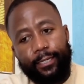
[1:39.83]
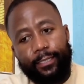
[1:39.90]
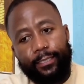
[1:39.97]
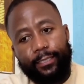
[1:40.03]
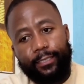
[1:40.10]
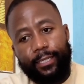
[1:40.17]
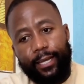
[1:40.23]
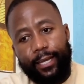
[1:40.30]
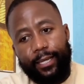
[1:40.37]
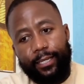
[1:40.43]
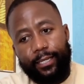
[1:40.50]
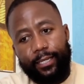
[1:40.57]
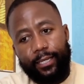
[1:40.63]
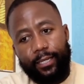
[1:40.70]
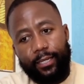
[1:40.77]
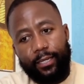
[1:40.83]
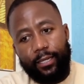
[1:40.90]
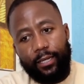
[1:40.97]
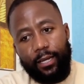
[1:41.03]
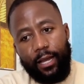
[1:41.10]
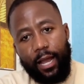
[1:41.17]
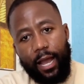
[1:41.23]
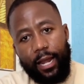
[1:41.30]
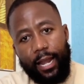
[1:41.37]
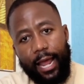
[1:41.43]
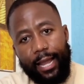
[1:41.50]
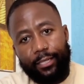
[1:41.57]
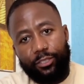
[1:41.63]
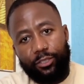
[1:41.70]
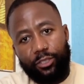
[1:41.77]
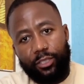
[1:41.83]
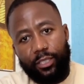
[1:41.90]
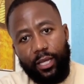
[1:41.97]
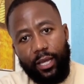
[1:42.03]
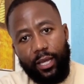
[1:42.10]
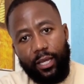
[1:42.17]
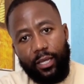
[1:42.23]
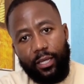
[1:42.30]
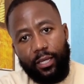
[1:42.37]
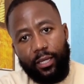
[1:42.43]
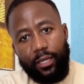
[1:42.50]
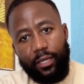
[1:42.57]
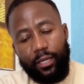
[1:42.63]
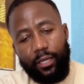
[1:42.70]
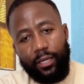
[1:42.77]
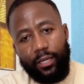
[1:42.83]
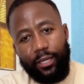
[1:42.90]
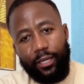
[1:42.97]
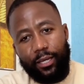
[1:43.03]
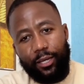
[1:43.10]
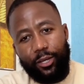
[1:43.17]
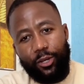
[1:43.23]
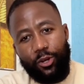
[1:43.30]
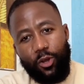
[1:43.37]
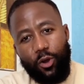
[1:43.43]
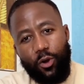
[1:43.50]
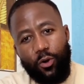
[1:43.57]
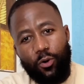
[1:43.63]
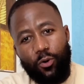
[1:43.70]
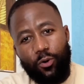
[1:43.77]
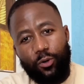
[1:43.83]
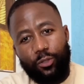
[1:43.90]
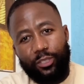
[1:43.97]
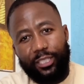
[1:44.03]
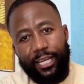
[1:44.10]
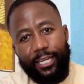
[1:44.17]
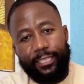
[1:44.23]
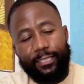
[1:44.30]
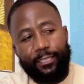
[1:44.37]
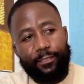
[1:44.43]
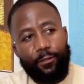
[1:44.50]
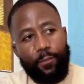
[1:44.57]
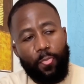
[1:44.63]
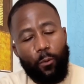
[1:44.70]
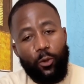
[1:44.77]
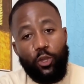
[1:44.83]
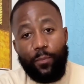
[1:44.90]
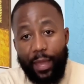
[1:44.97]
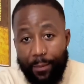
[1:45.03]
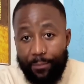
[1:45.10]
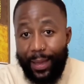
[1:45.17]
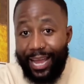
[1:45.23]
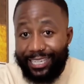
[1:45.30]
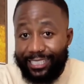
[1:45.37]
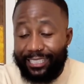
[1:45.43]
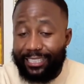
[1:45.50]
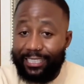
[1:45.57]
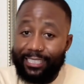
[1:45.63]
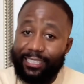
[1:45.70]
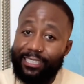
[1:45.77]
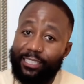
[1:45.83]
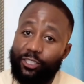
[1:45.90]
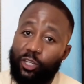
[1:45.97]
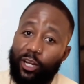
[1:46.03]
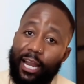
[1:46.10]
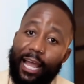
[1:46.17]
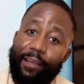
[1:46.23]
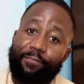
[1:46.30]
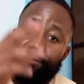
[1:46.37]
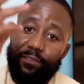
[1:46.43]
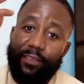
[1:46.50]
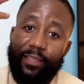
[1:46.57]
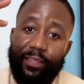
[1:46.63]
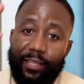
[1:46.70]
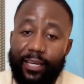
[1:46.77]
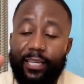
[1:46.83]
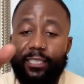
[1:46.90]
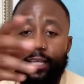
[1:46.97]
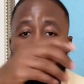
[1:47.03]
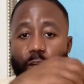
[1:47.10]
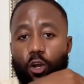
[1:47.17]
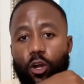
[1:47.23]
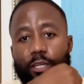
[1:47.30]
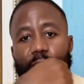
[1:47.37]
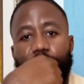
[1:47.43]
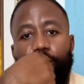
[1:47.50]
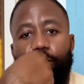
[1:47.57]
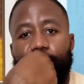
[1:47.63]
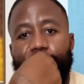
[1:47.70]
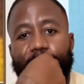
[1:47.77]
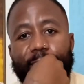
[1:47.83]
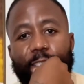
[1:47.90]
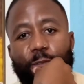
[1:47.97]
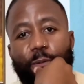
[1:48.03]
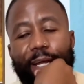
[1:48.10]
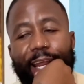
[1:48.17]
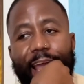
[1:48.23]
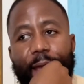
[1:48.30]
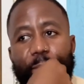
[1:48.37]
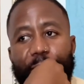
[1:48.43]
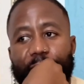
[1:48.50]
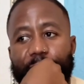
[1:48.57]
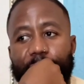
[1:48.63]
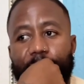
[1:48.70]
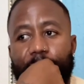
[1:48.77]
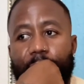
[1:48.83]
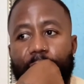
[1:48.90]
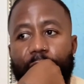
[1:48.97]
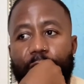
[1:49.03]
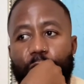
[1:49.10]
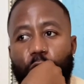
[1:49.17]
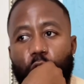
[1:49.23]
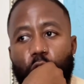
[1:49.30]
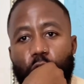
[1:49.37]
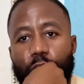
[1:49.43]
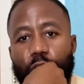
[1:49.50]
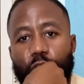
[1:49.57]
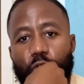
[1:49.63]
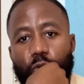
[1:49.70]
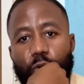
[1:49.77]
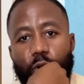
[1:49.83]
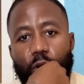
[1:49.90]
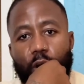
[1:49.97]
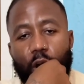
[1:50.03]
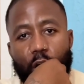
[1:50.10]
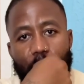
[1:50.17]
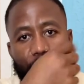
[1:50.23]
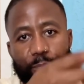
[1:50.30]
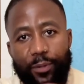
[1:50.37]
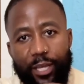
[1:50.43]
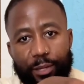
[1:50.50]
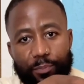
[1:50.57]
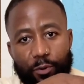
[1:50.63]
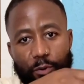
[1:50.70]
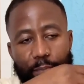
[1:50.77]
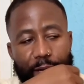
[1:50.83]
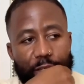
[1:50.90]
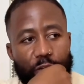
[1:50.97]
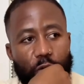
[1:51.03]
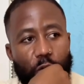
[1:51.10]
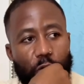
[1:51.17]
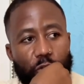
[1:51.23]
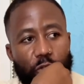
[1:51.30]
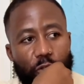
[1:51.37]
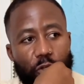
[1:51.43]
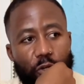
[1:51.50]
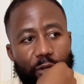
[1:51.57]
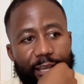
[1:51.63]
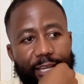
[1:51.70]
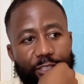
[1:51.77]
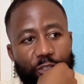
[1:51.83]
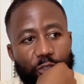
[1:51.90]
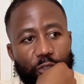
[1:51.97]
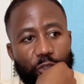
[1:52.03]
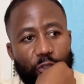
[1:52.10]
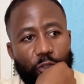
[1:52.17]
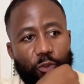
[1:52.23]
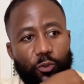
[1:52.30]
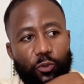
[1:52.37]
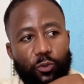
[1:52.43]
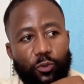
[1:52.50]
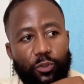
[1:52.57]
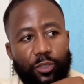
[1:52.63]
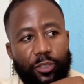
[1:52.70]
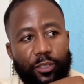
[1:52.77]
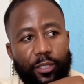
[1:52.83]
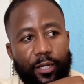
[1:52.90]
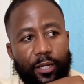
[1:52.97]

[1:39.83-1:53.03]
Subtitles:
Secondly, I'd like to say, you know, gents, when you make bad decisions in your life, these are the consequences. This is what happens. Not only do you hurt people, but you also don't get to choose